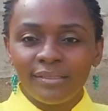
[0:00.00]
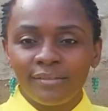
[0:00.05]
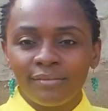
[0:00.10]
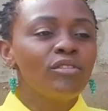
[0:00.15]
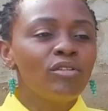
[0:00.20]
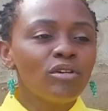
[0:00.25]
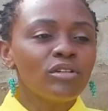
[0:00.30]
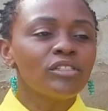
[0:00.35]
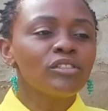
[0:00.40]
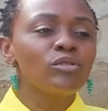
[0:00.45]

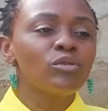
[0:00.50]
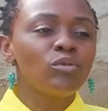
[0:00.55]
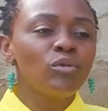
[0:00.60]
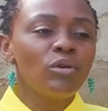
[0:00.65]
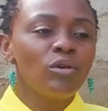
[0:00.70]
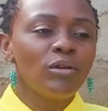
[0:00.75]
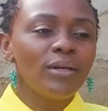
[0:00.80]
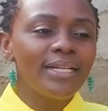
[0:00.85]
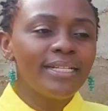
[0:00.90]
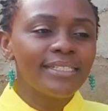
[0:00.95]
Those who
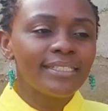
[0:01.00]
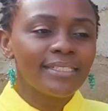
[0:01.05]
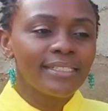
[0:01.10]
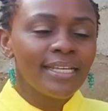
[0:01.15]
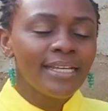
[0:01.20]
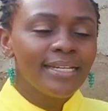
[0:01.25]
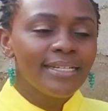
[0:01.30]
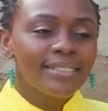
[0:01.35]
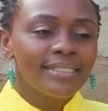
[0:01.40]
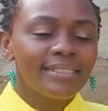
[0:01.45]
will always
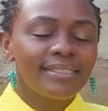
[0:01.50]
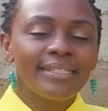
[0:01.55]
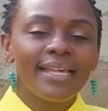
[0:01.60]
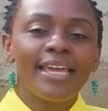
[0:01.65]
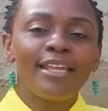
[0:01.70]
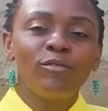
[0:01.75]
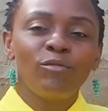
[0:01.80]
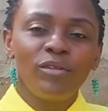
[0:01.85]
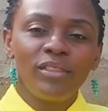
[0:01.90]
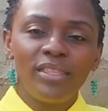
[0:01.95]

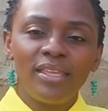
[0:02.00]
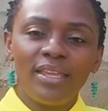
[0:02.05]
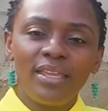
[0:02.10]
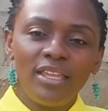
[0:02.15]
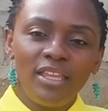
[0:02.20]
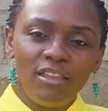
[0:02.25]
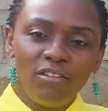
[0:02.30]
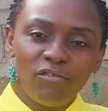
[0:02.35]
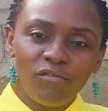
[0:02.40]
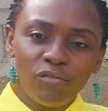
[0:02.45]
side with the
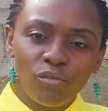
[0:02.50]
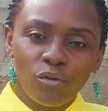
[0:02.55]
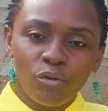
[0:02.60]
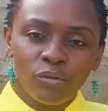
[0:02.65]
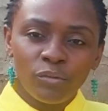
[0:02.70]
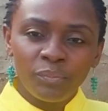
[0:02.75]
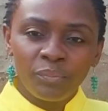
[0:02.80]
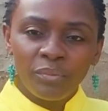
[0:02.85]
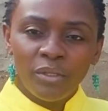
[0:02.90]
evil.